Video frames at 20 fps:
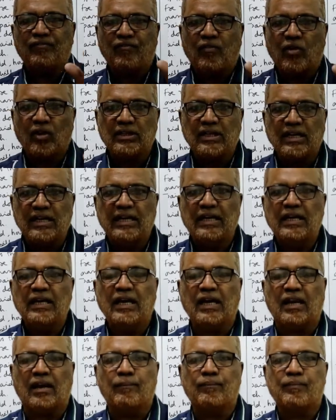for the
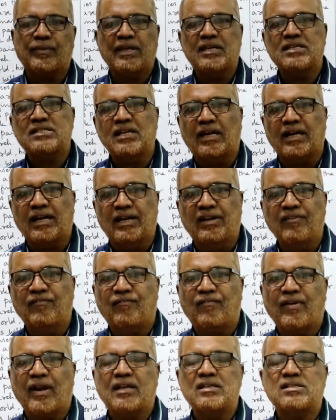year is the
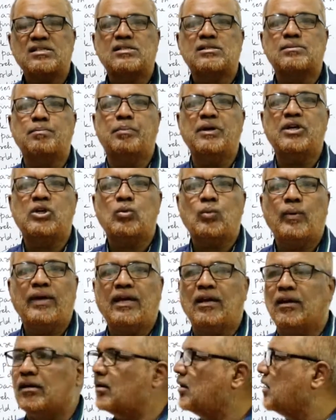difference
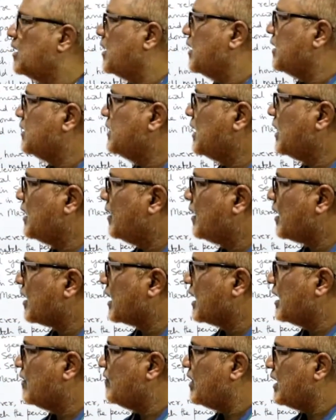between the
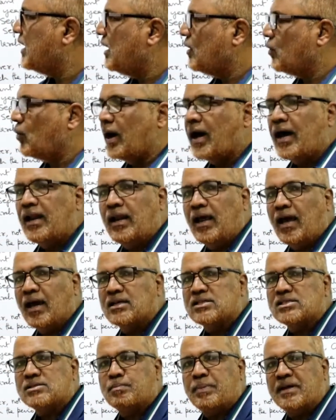revenue and
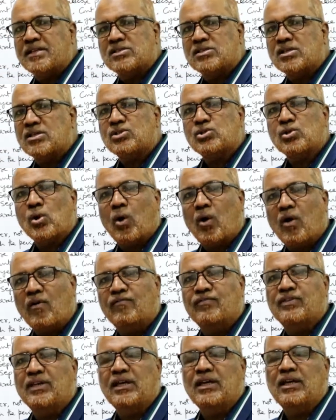expenses
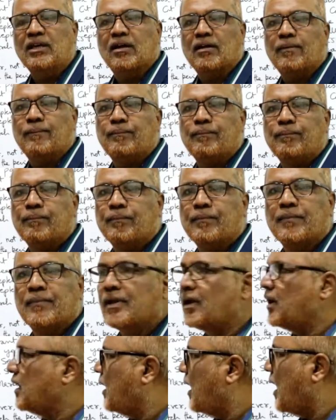of the year,
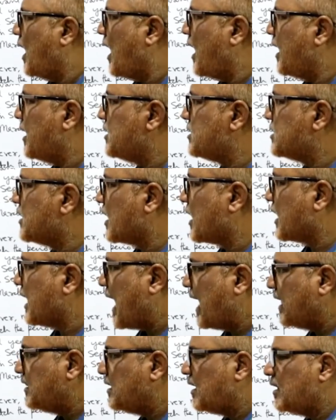and
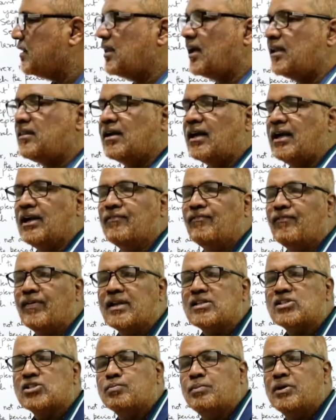rather than the
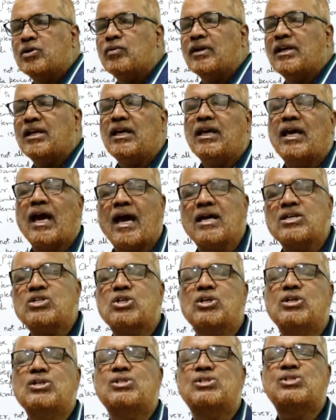difference between
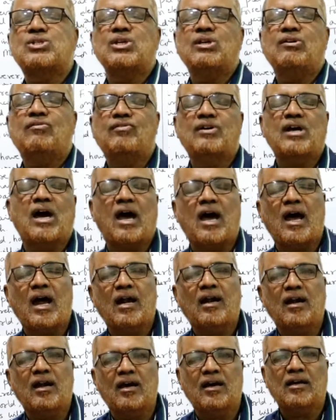cash received
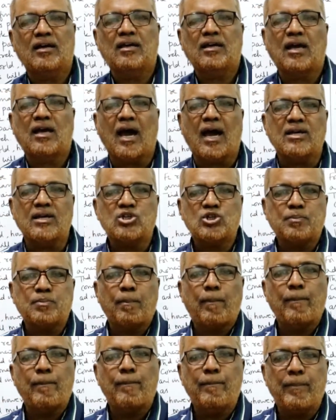and
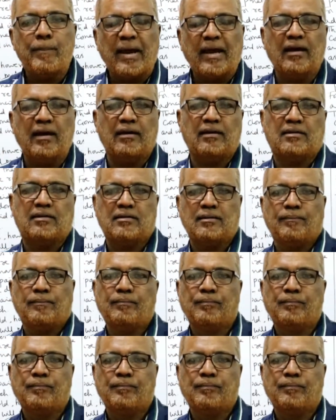cash paid.